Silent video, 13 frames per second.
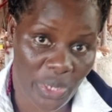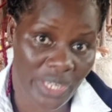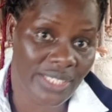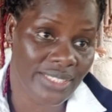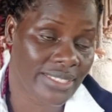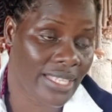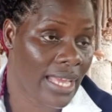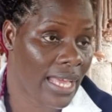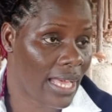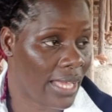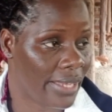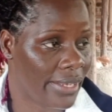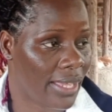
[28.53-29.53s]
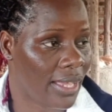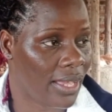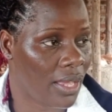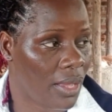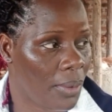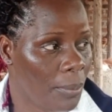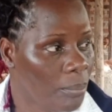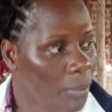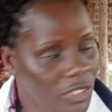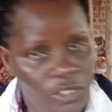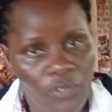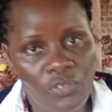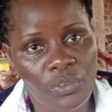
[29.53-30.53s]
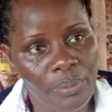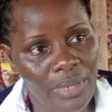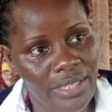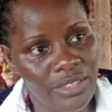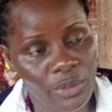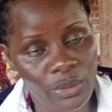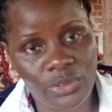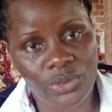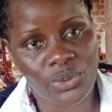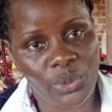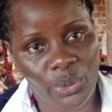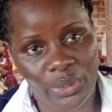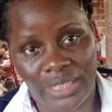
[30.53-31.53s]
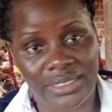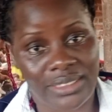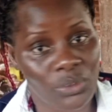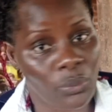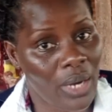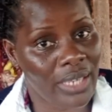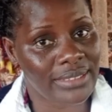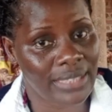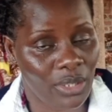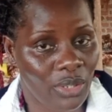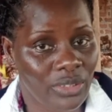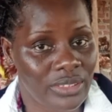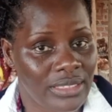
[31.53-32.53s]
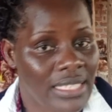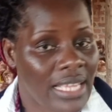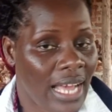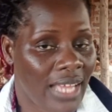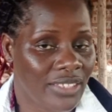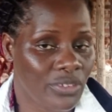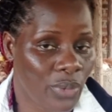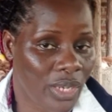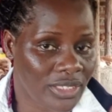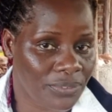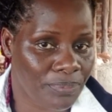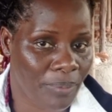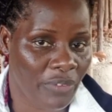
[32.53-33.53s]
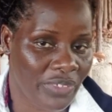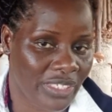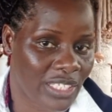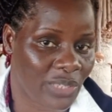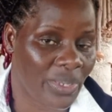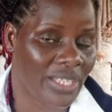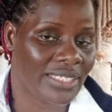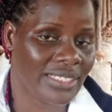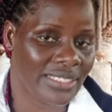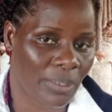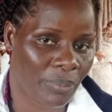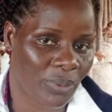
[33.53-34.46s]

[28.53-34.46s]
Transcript: ways, and most of you may not know that it works a lot and works perfectly well in the